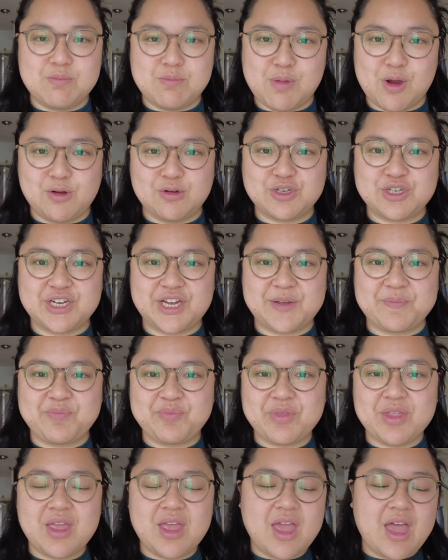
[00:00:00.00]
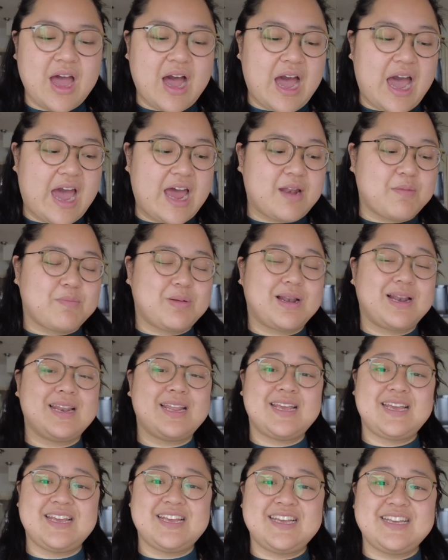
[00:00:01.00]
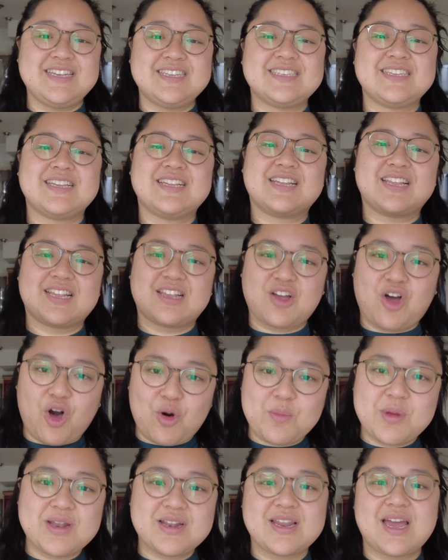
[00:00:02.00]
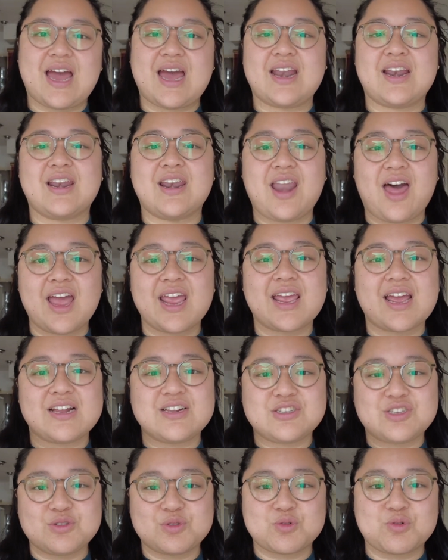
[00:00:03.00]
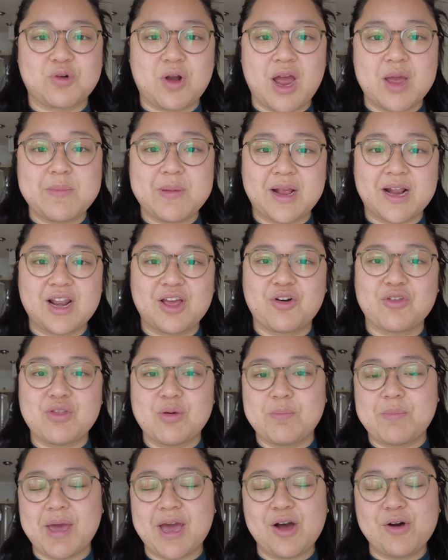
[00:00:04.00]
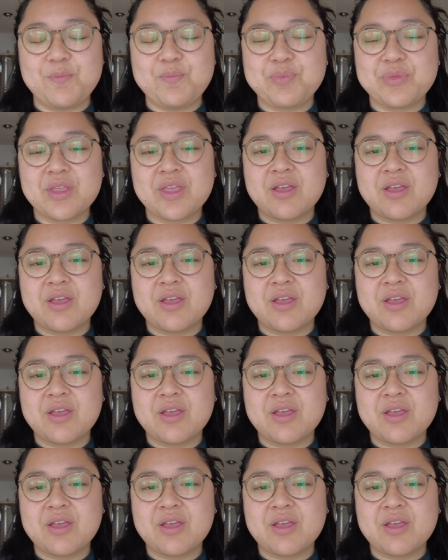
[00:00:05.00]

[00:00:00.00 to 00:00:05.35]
emoji. And please comment and like and subscribe and click on the bell